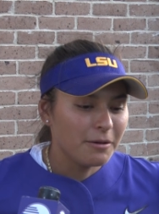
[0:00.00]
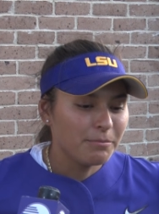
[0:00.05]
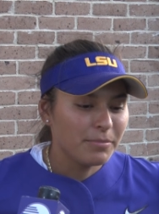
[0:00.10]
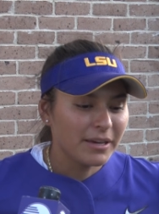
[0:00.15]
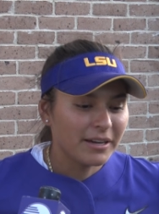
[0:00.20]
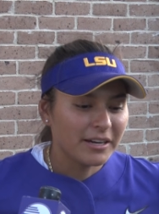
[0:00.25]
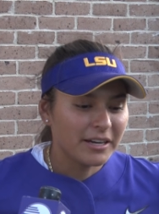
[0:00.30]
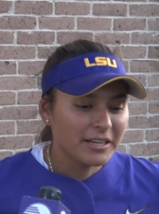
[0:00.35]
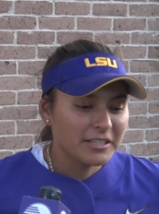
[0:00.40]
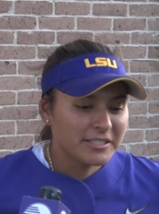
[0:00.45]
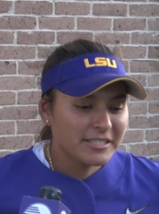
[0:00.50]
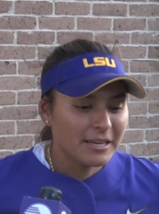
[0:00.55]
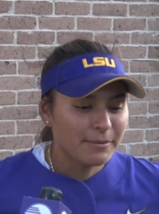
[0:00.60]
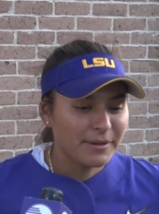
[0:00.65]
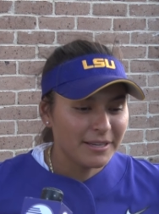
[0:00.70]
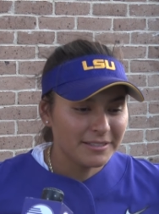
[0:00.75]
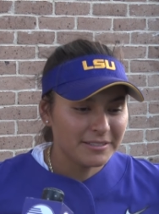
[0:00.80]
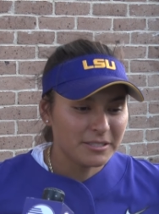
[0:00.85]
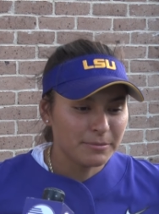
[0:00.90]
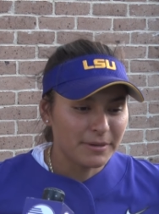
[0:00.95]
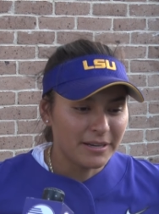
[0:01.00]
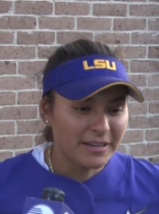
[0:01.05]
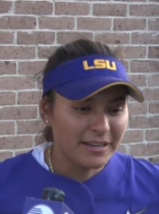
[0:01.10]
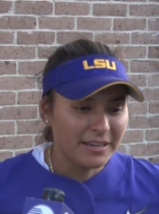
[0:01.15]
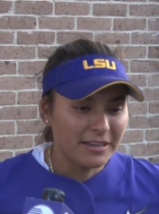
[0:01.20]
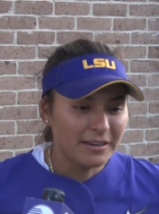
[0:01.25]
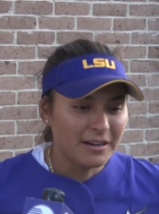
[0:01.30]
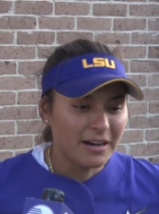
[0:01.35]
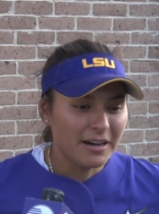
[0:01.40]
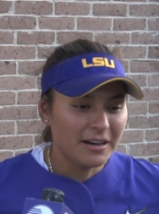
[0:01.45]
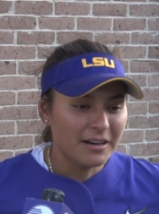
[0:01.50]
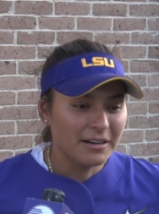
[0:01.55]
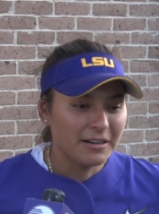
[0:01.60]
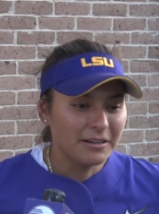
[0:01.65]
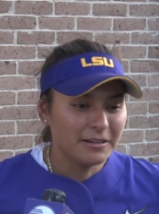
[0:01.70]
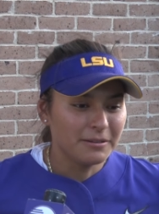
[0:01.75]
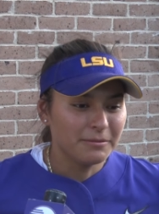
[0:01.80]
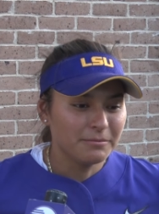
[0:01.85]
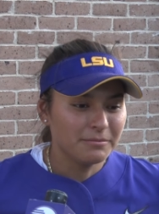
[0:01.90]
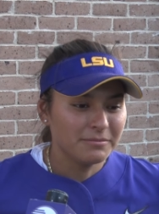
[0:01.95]
being a good teammate
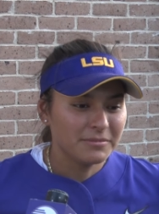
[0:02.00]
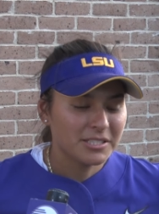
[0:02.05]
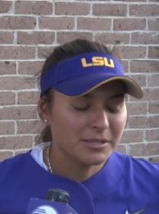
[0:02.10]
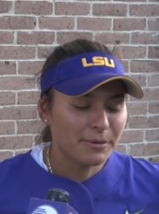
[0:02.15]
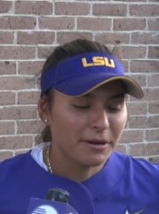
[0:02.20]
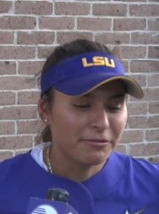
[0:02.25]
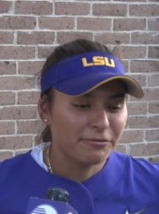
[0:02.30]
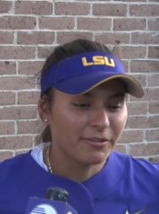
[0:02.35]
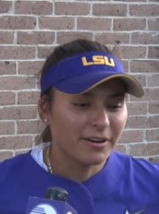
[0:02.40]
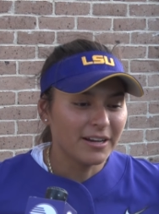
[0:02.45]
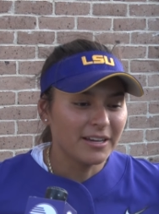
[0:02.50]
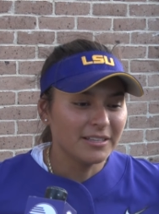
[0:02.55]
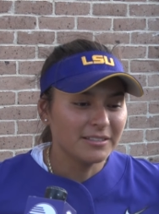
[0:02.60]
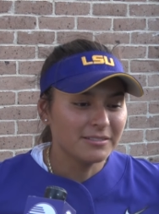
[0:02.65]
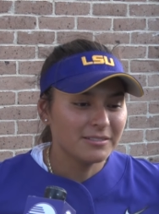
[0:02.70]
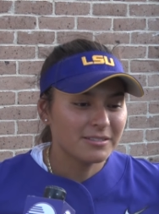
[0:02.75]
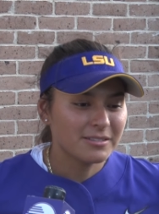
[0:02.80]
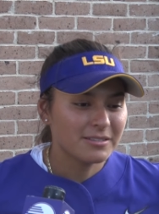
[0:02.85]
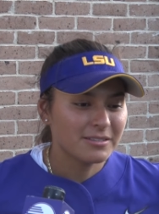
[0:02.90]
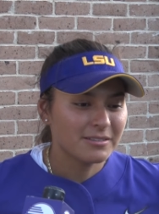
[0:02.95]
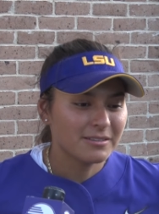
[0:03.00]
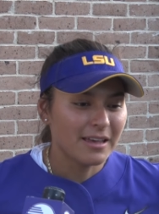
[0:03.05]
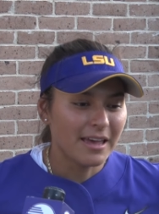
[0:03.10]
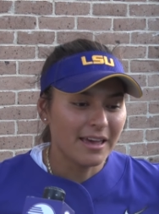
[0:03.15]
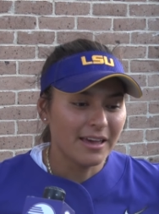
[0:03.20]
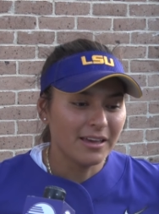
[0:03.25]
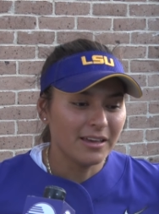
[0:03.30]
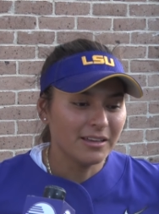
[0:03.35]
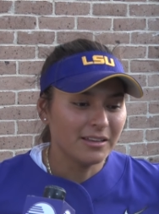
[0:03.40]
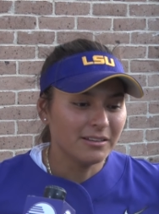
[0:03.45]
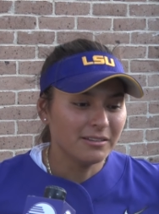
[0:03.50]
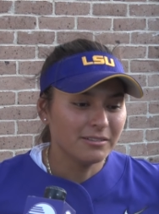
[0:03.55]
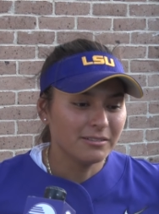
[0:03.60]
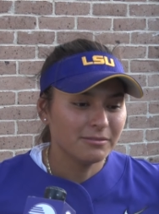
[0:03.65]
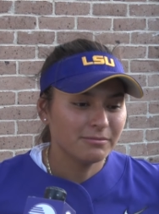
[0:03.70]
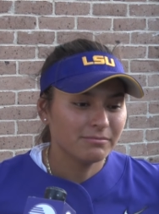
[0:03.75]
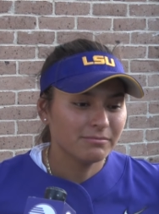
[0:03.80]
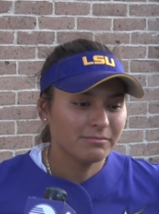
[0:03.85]
to my friends, and